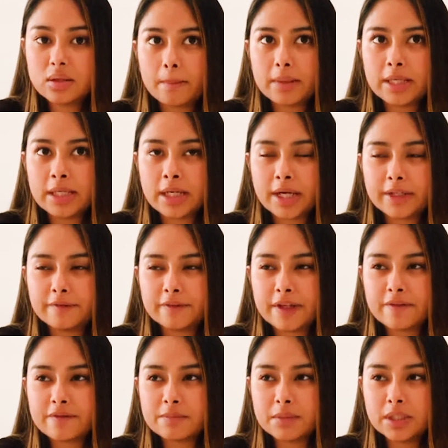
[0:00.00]
He kind of
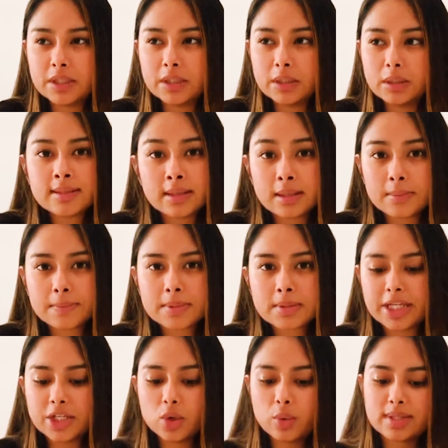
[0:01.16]
gives me tips.
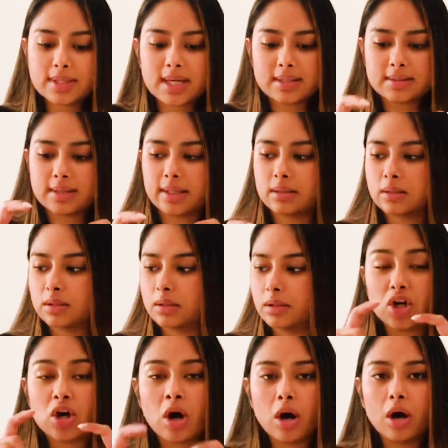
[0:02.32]
He always has like a
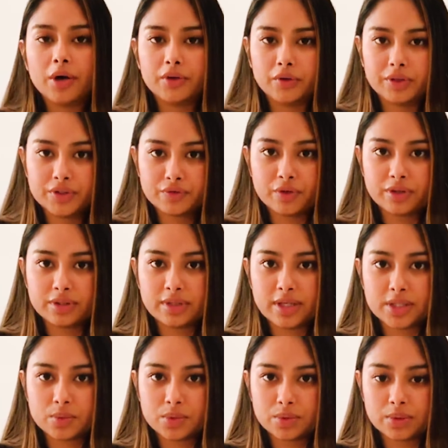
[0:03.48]
card on his front
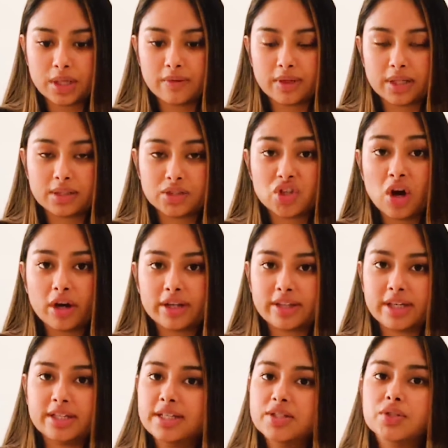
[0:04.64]
desk which would have like a target that
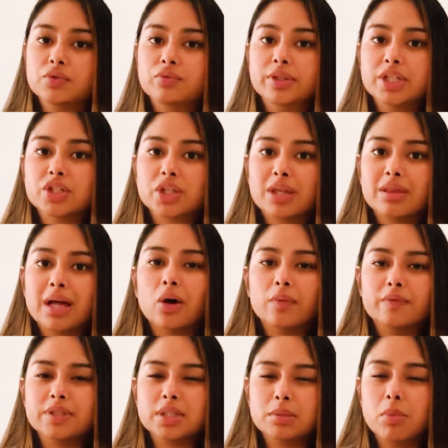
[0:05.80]
he needs to reach, and that
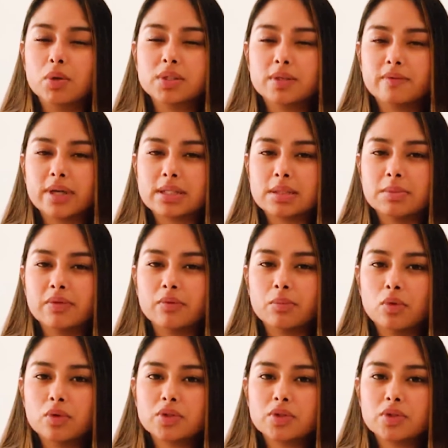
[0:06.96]
obviously motivates me even more.